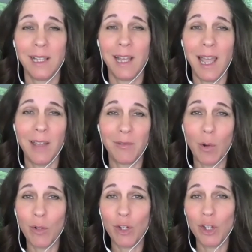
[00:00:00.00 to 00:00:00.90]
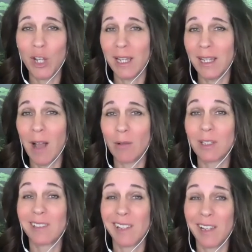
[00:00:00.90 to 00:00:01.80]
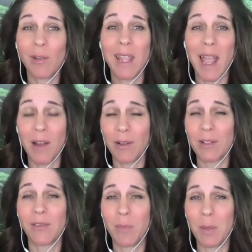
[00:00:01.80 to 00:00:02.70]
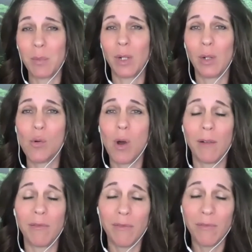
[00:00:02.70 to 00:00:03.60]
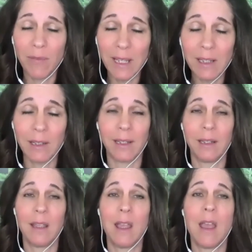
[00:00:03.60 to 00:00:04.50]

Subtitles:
I have coached and counseled literally hundreds of people who are feeling